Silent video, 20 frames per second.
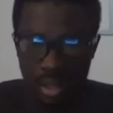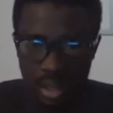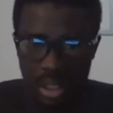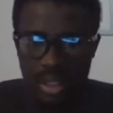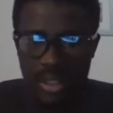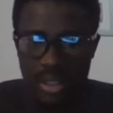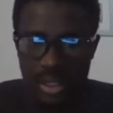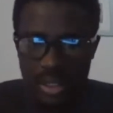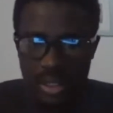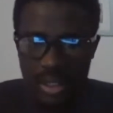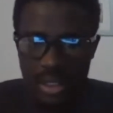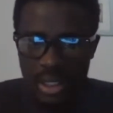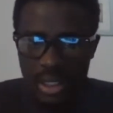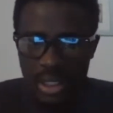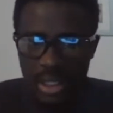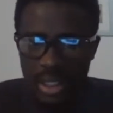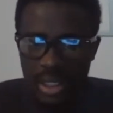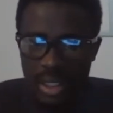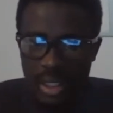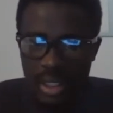That is
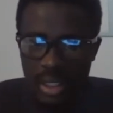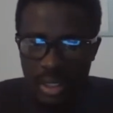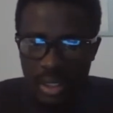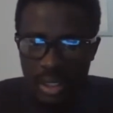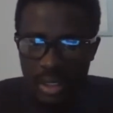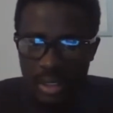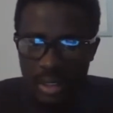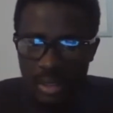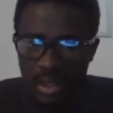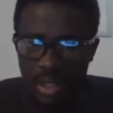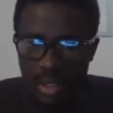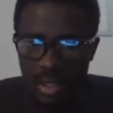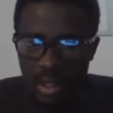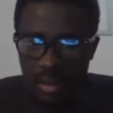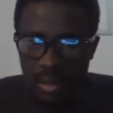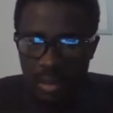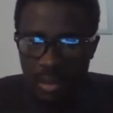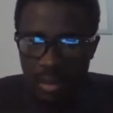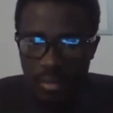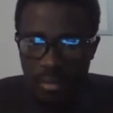a classical
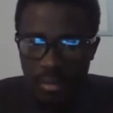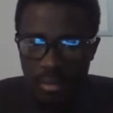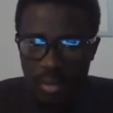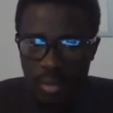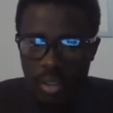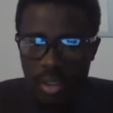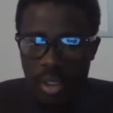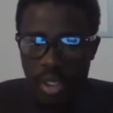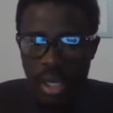example of